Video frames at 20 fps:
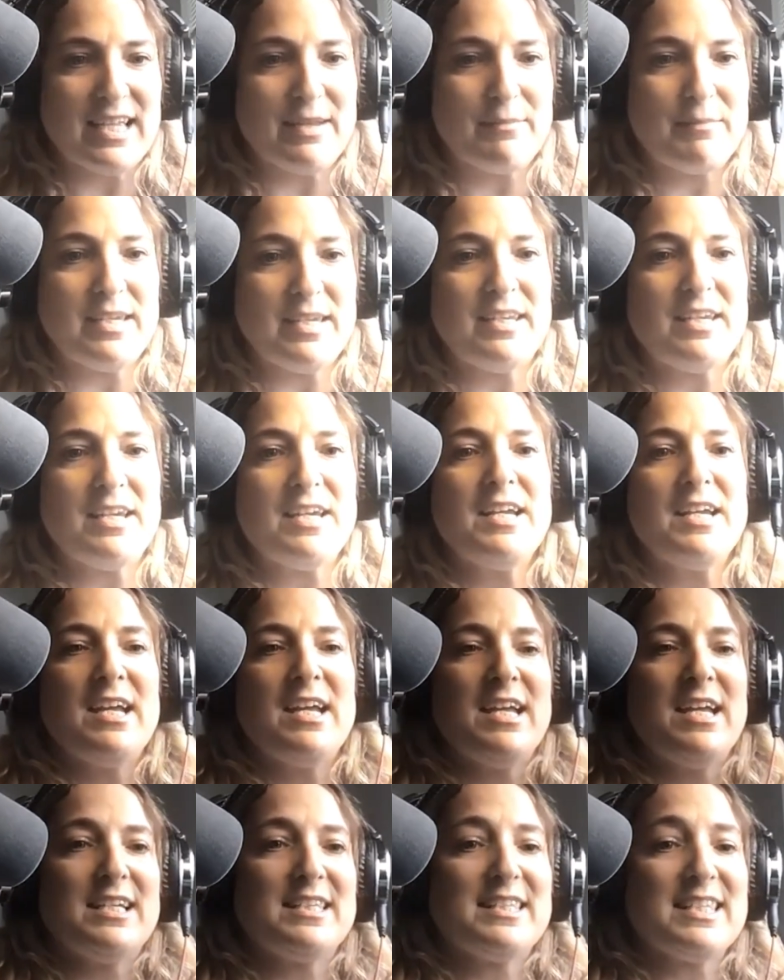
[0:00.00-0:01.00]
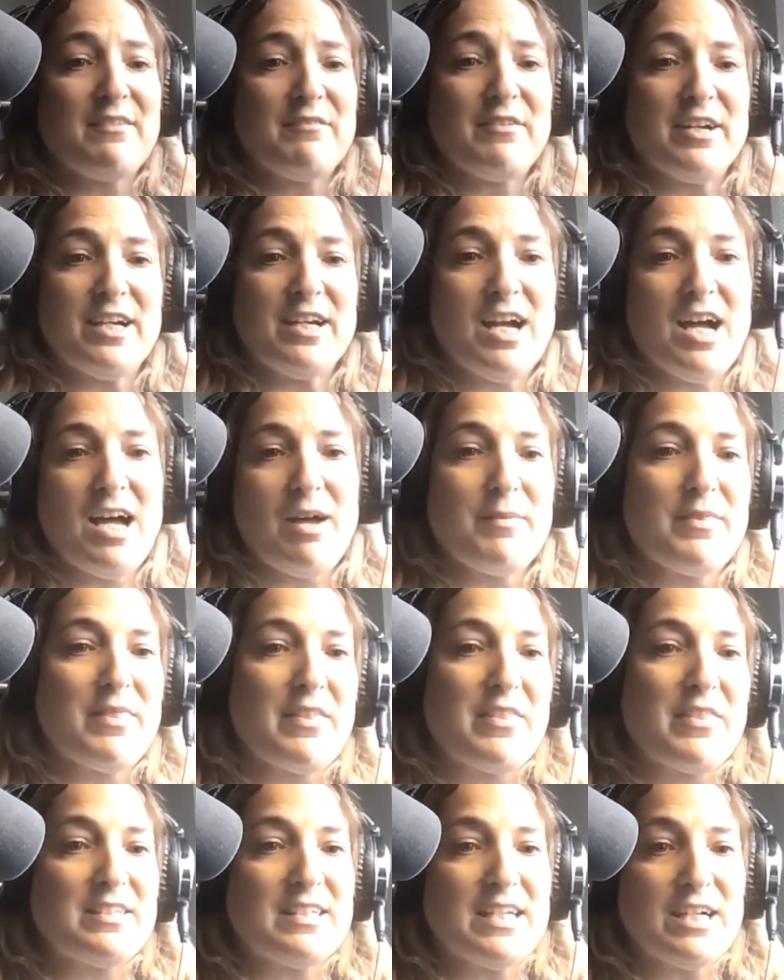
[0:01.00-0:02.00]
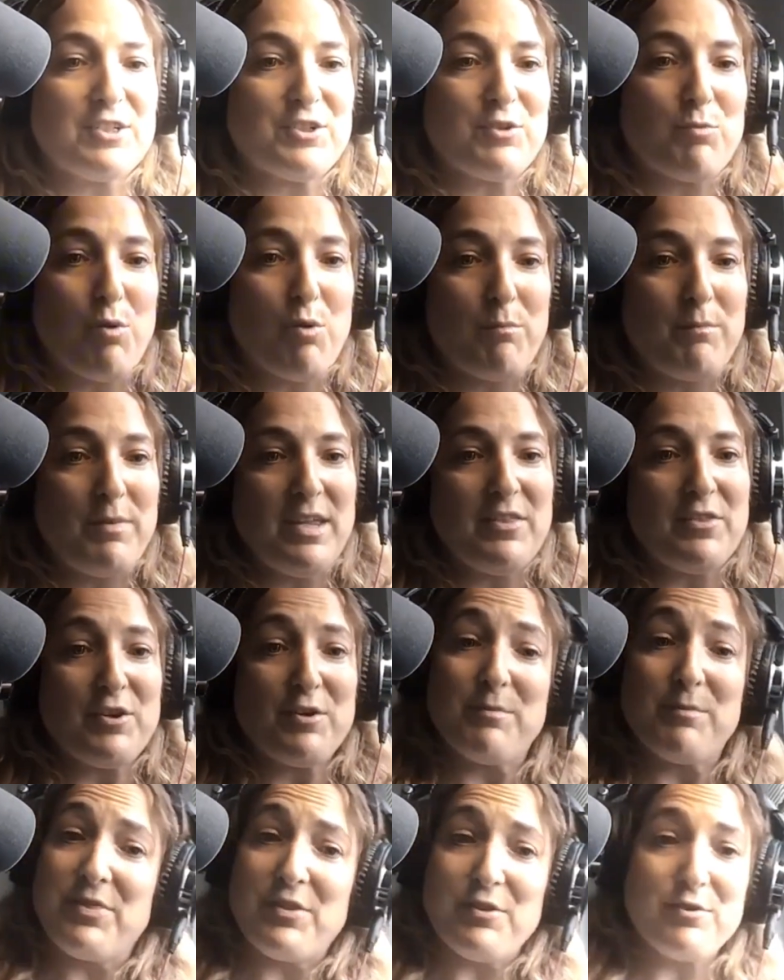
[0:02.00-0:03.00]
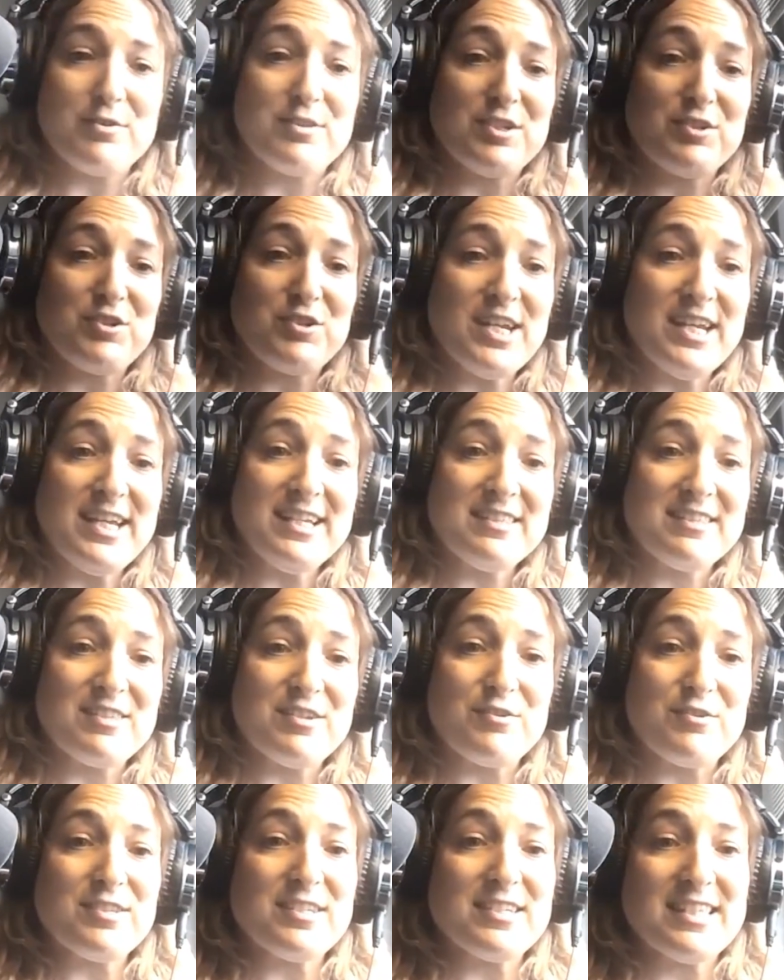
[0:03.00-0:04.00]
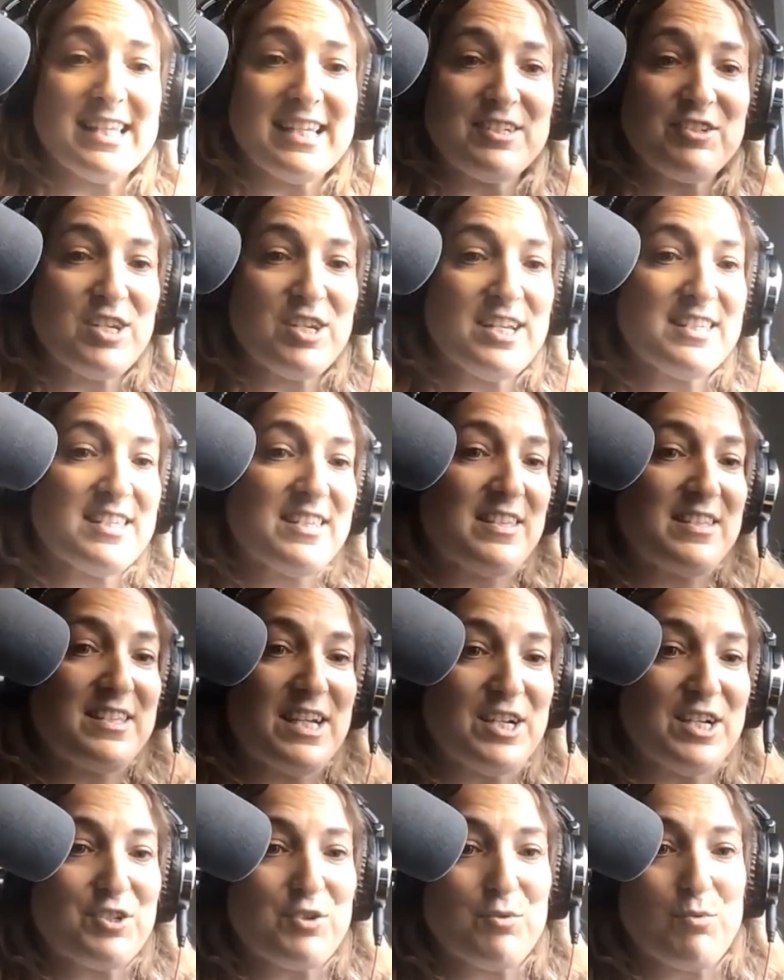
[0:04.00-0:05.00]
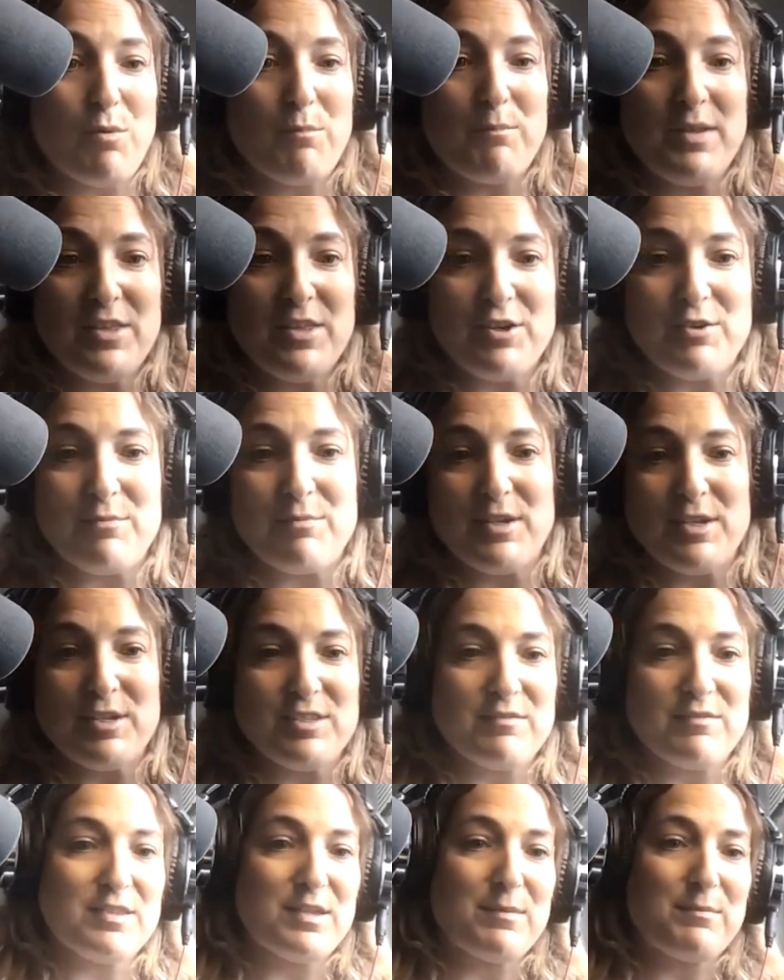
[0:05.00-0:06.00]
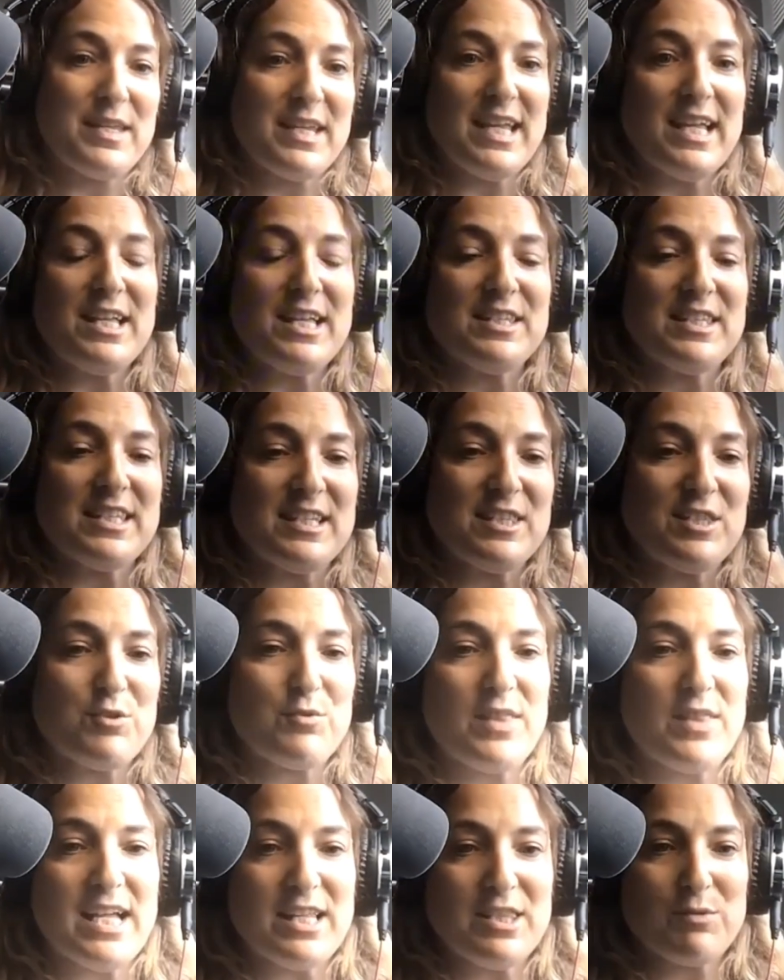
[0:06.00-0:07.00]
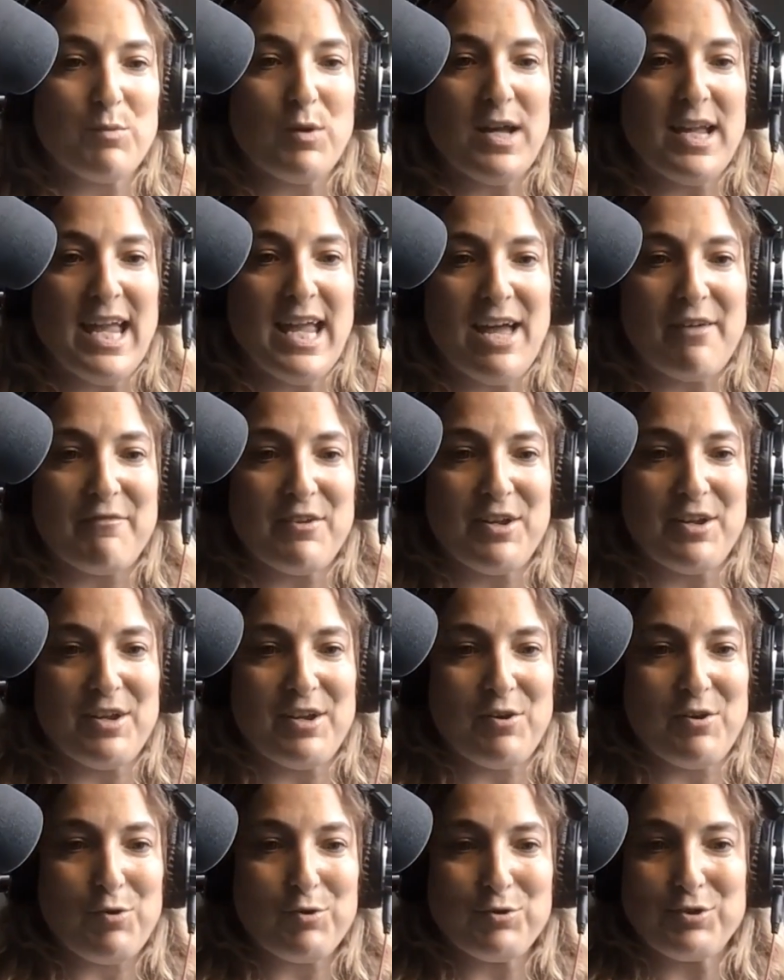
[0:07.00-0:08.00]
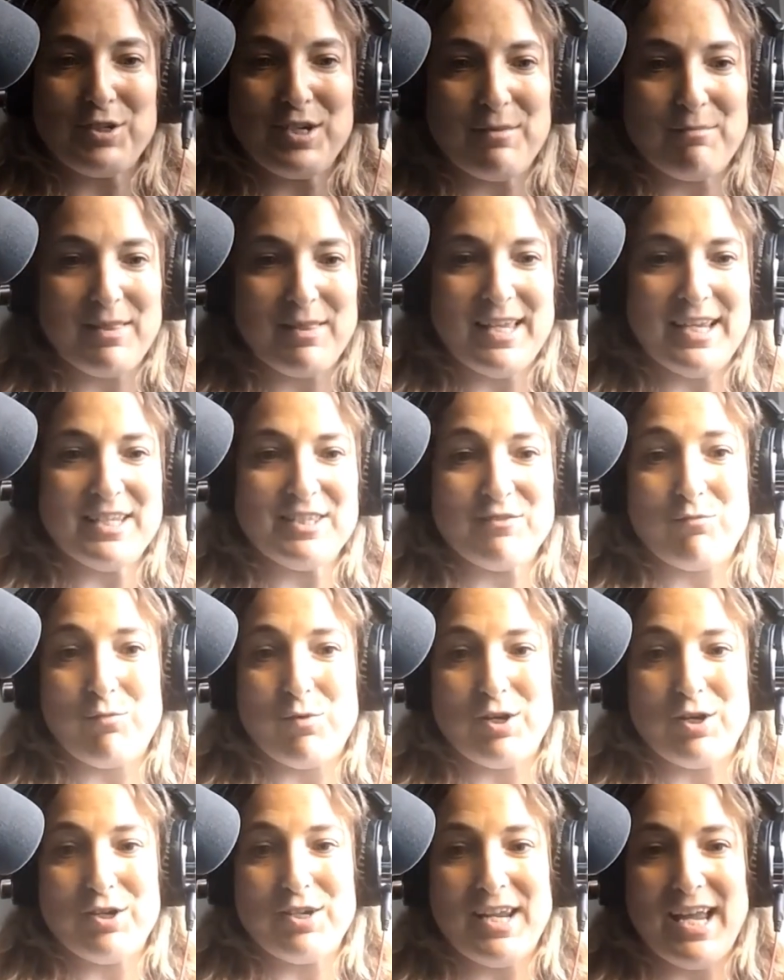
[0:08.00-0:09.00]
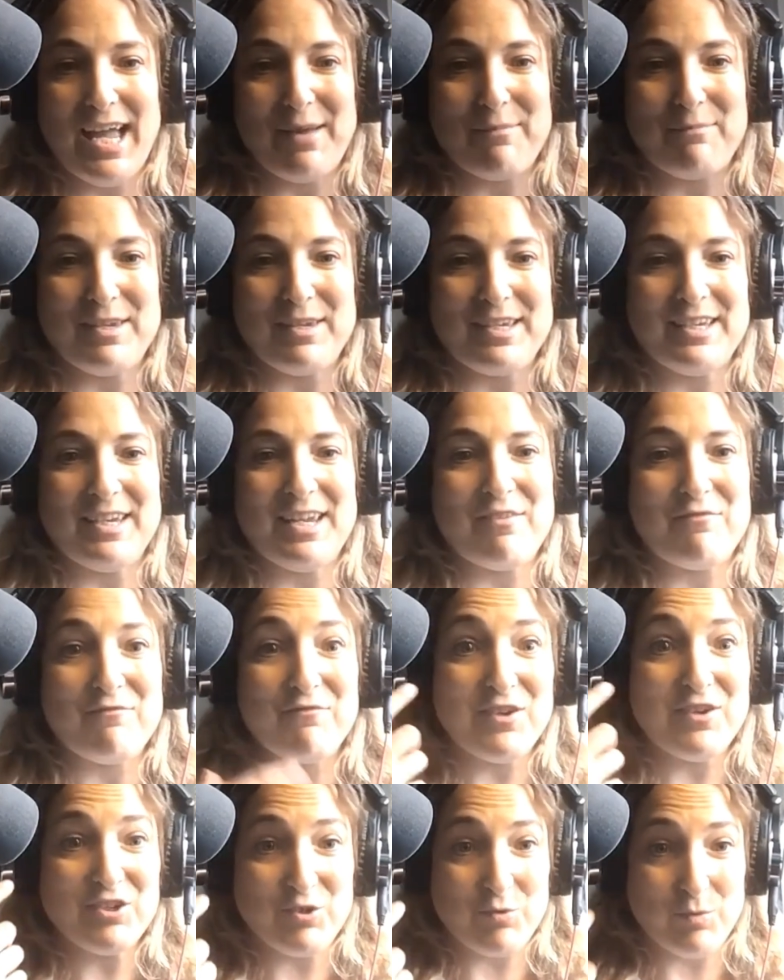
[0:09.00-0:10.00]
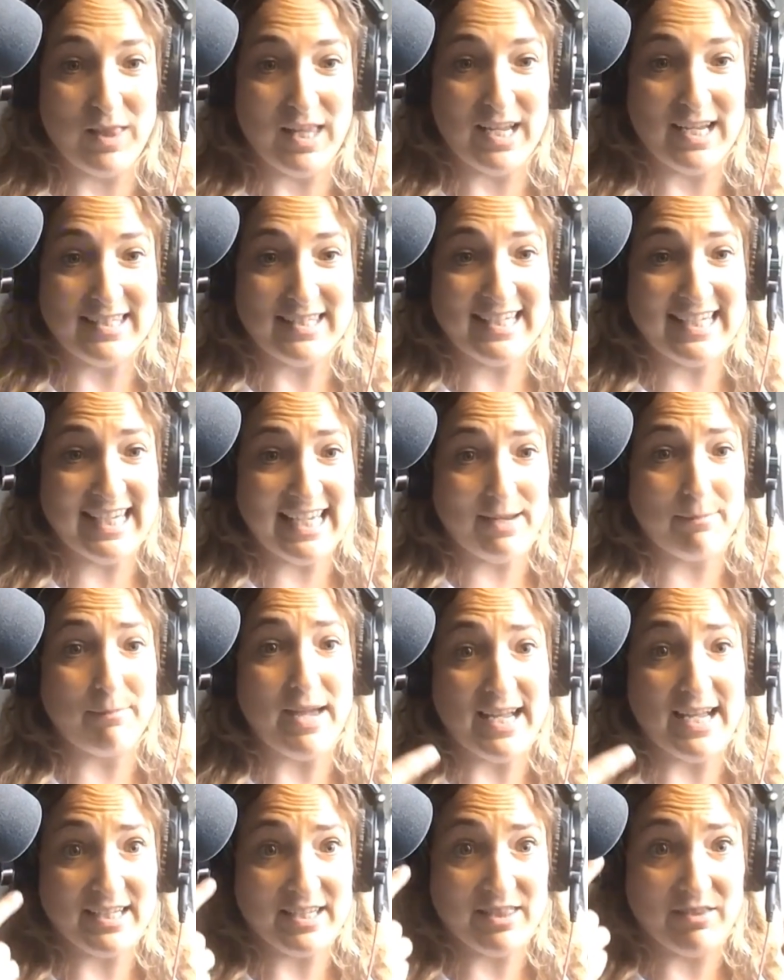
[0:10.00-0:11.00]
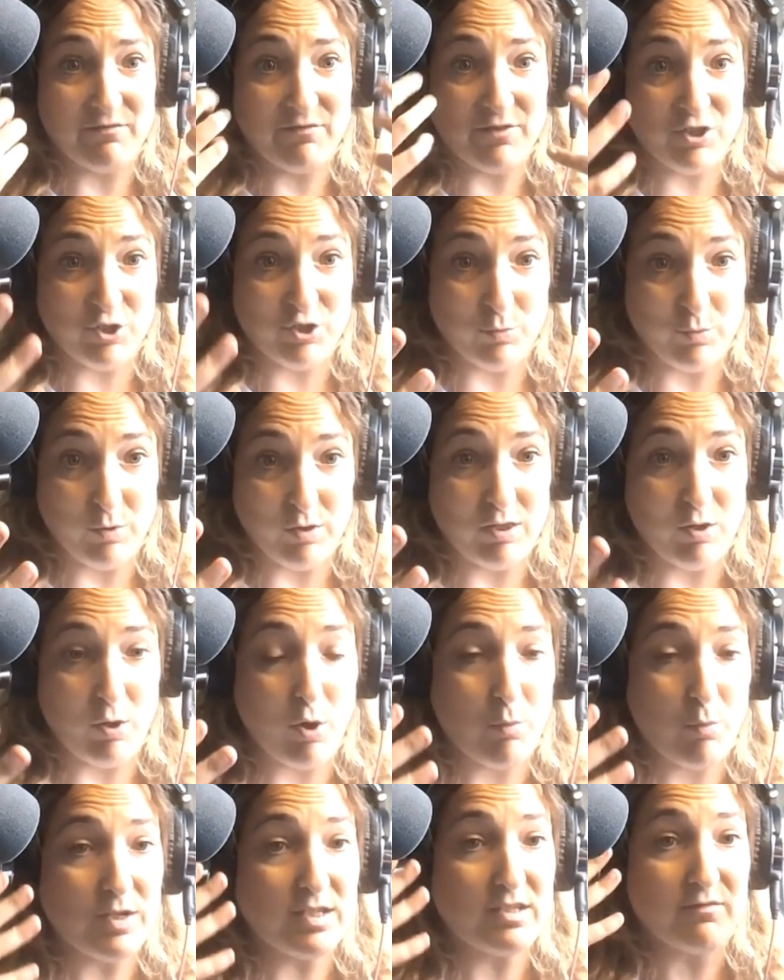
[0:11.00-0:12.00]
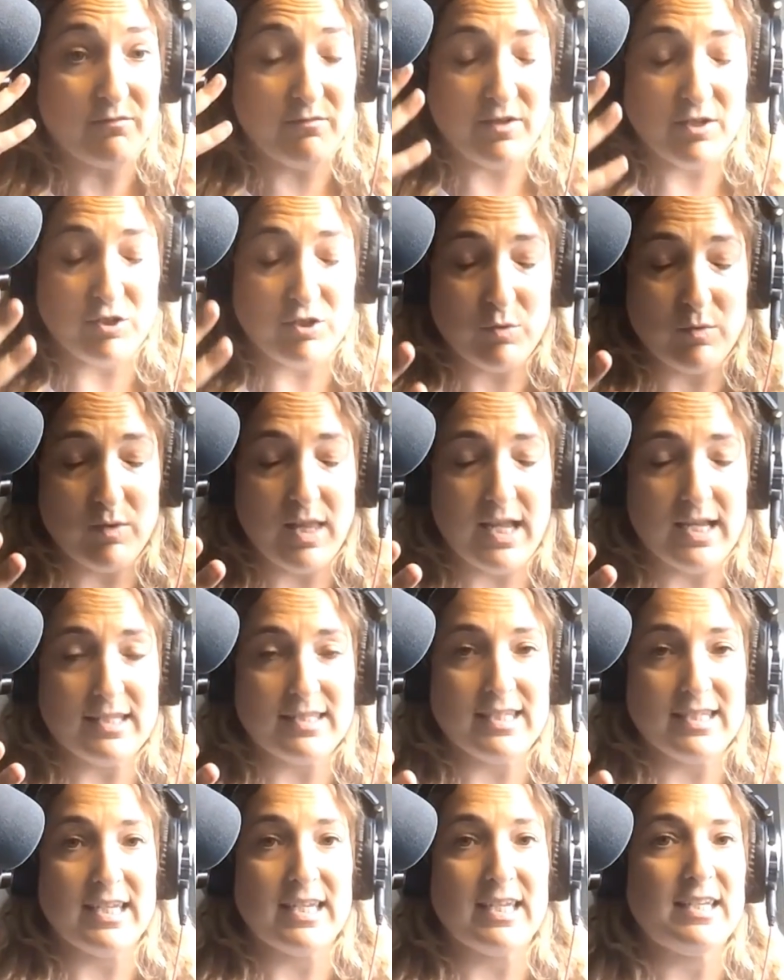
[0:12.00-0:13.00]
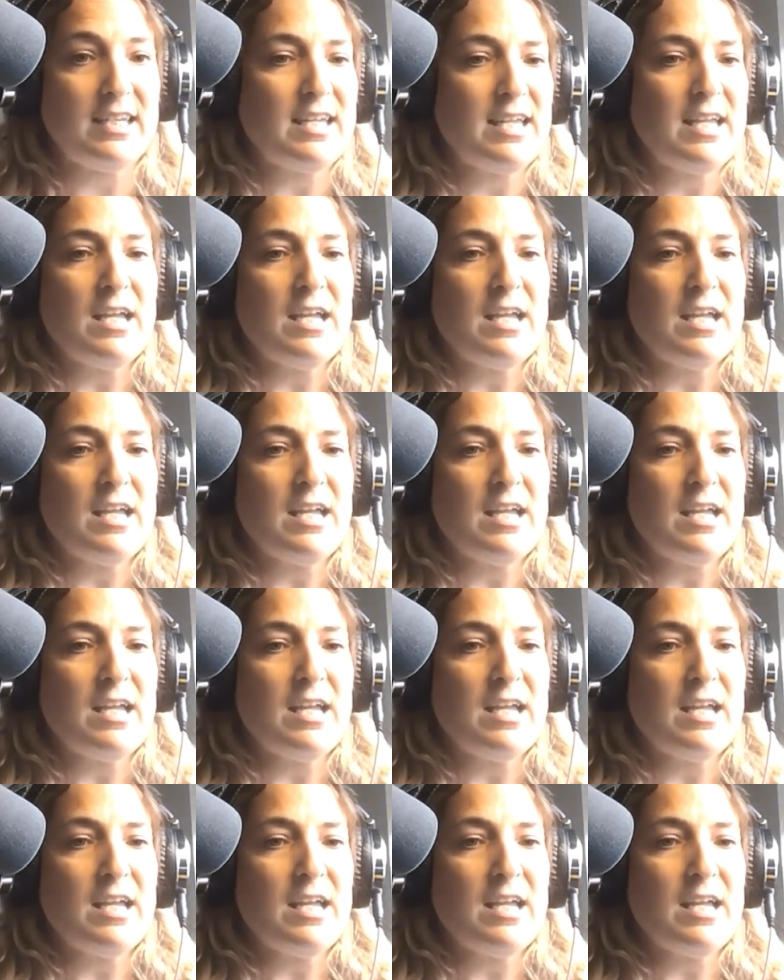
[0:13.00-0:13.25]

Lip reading: I mean, it's not very common that the doctor won't be there, but there is a slight chance that the doctor won't be there because of something else. And so that's why having alternate plans of what could happen and visualizing, getting back to the visual, always visualizing it,